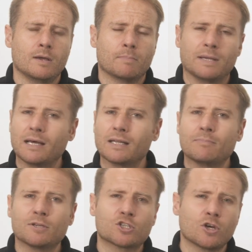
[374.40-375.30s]
But now let
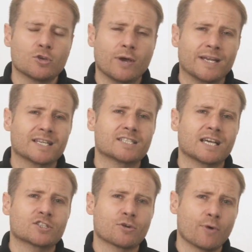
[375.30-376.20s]
me show you an
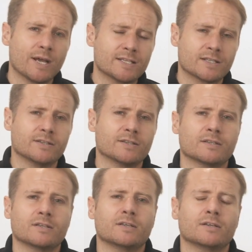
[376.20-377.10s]
exaggerated
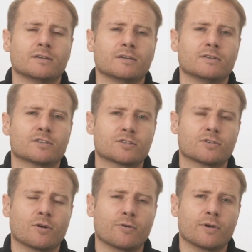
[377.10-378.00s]

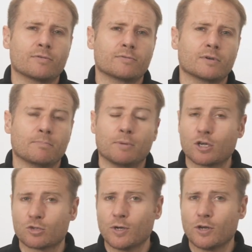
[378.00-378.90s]
scenario,
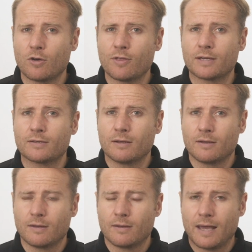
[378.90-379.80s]
because we know that
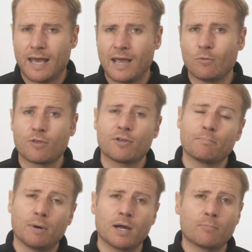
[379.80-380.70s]
air within
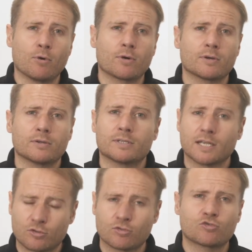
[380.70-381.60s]
pipework
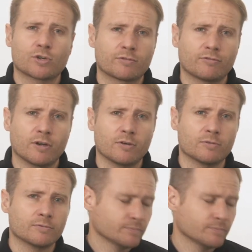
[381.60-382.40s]
does restrict flow.